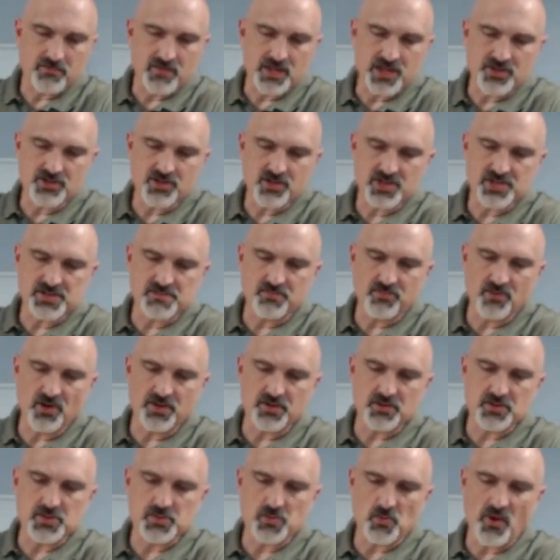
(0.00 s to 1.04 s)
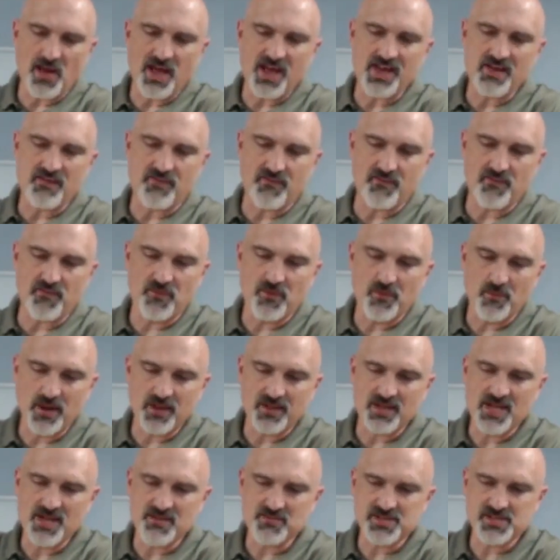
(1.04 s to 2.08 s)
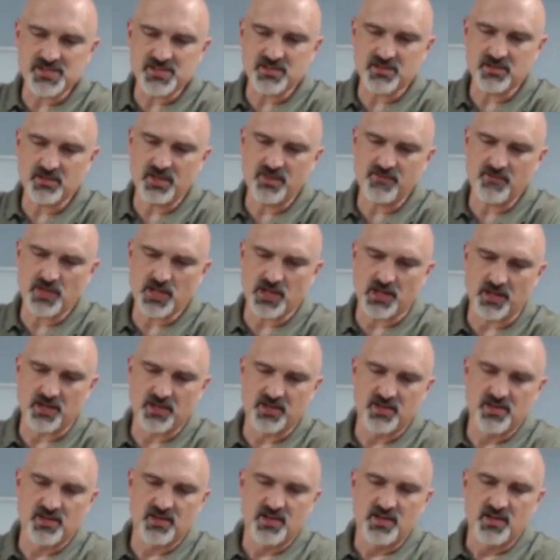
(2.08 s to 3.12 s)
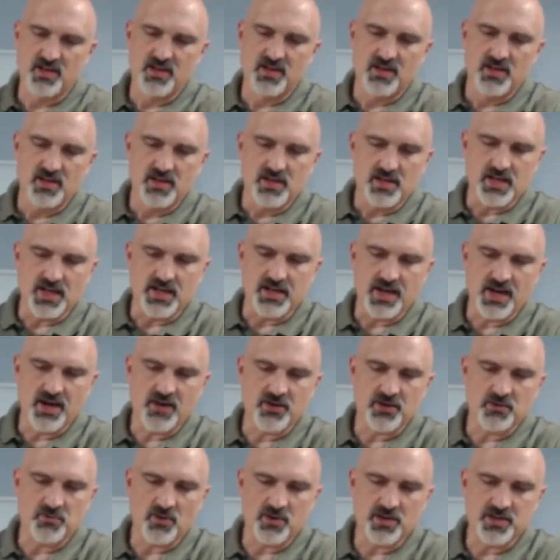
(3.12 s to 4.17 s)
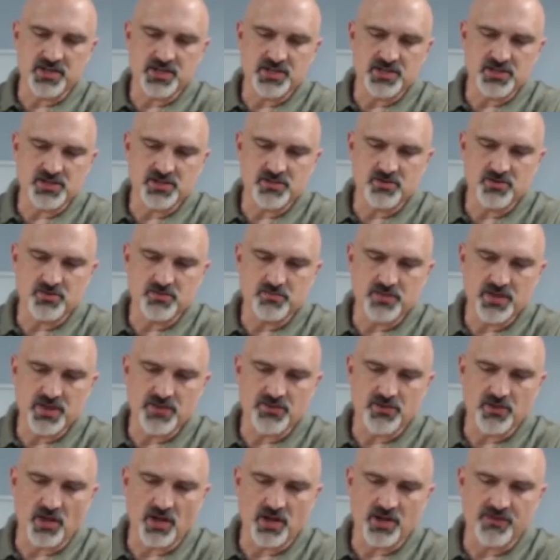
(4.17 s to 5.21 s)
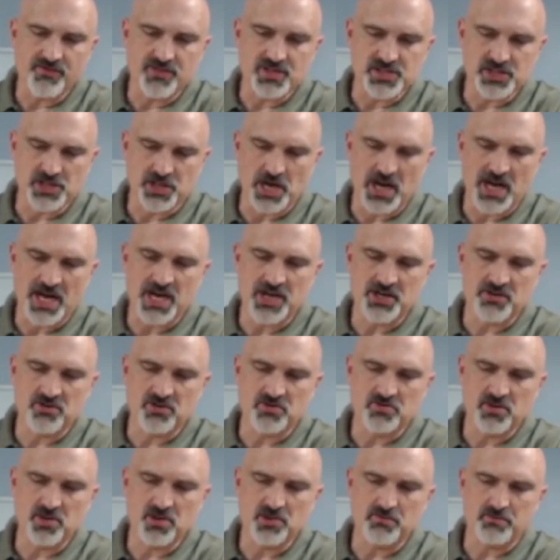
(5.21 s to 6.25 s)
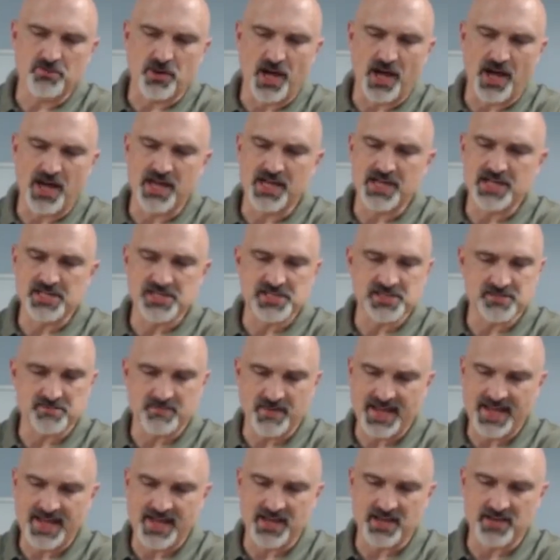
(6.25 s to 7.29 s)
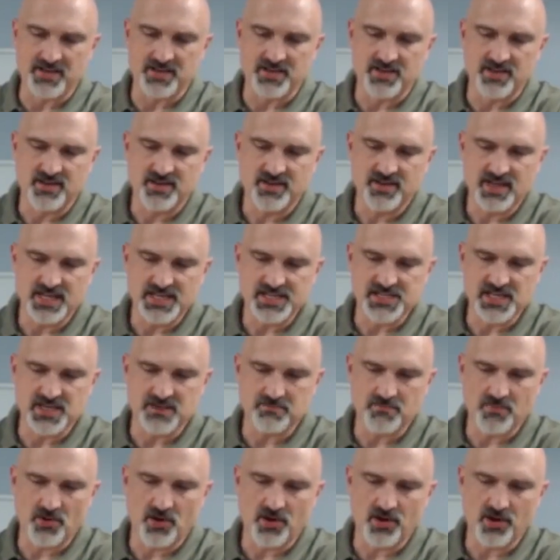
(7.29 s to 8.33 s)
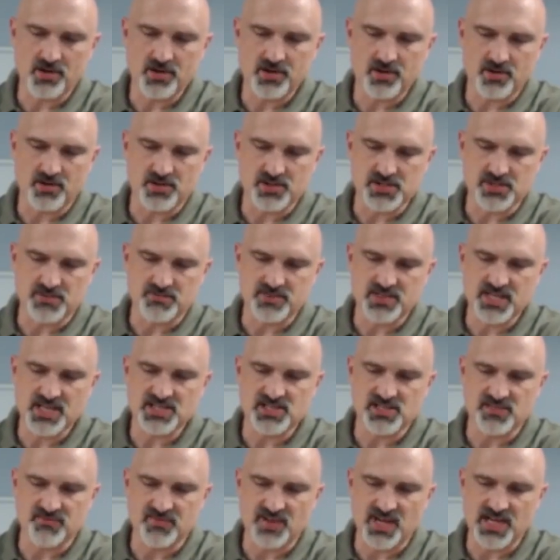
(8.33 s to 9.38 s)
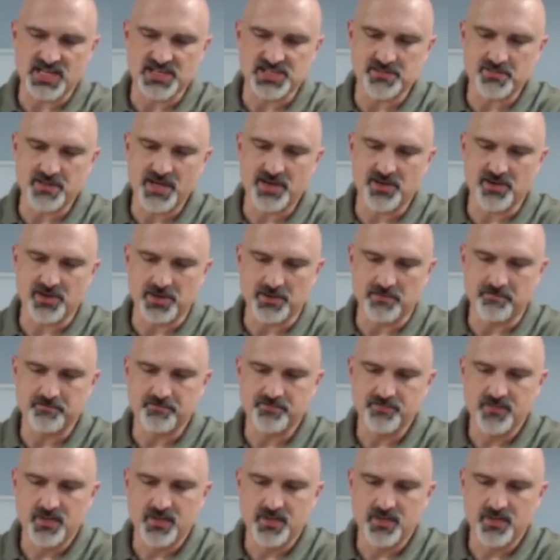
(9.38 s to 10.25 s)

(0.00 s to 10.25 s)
He took his brother's wife while he was still living. Yet Herod wanted to be thought of as an honorable, pious man, as St. Mark also testifies about him.